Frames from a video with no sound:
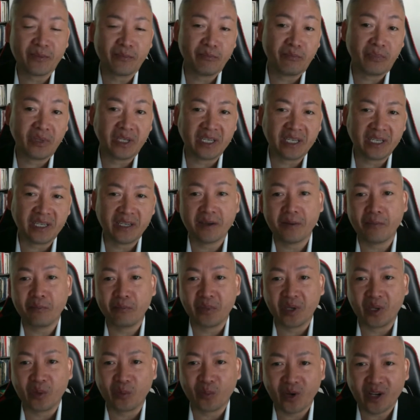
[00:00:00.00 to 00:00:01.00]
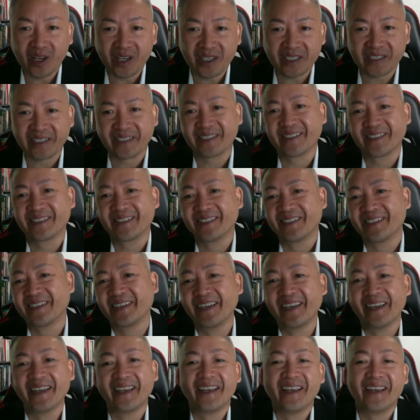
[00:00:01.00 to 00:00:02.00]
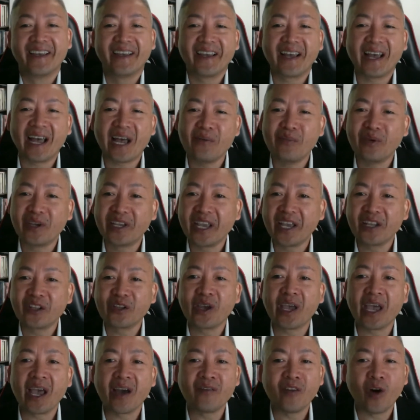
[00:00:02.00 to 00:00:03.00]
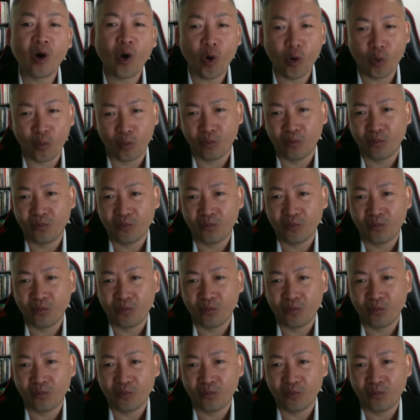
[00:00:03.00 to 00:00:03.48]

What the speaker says: B, B plus. I began to have hope.